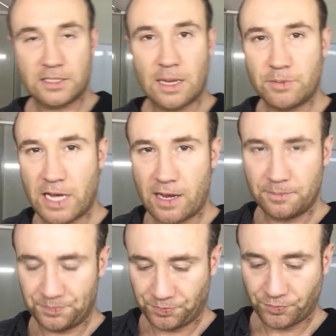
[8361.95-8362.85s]
Step
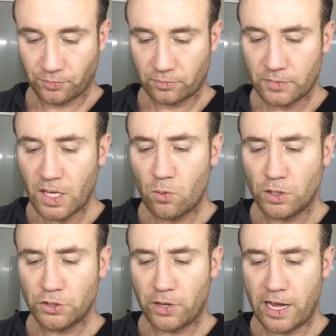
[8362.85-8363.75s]
10,
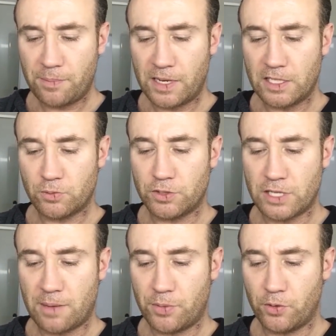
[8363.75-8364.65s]
wash your hairpiece with
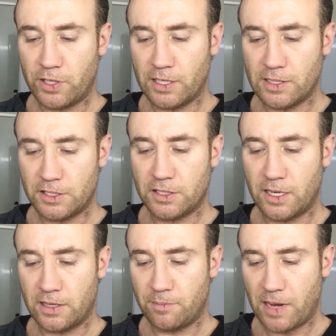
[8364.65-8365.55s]
shampoo and
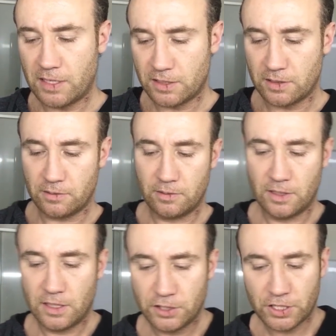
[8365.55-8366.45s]
conditioner in the basin.
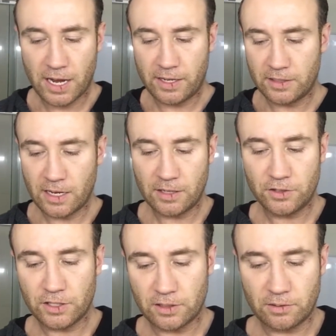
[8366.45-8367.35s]
Shake it and
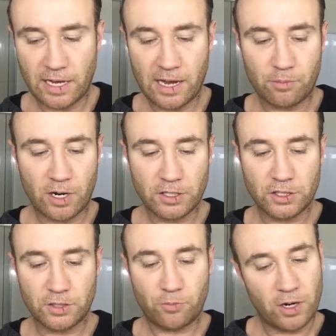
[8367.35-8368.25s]
use a
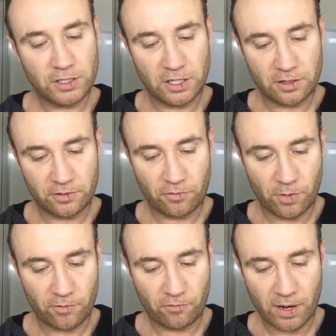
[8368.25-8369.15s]
hairbrush to brush it from
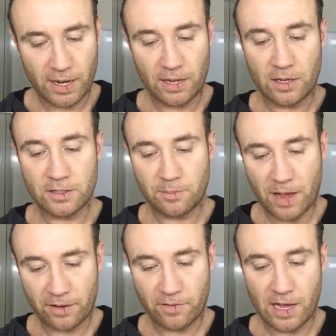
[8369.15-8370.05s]
the front hairline to the
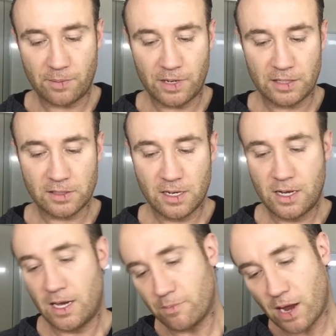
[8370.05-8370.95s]
back of the hairpiece.
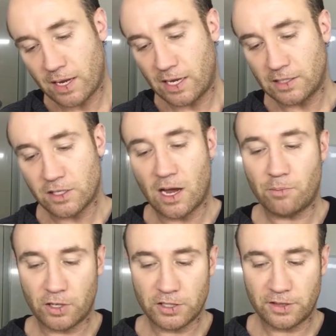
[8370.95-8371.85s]
In my case, I
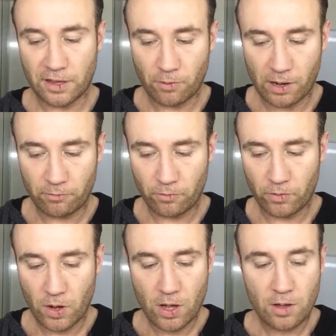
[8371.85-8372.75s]
brush it the other way
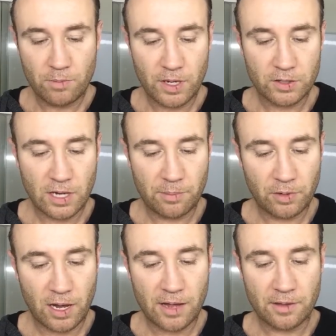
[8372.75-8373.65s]
because I
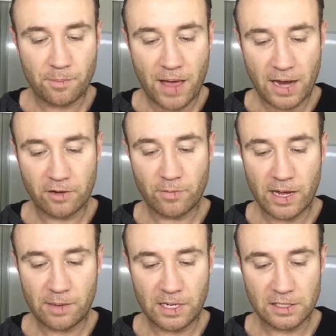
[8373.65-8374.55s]
apply at the back of my
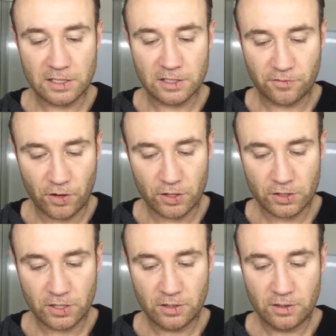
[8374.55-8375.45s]
hairpieces
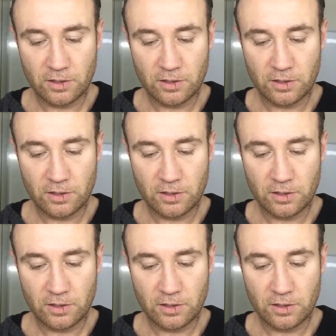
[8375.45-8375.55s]
first.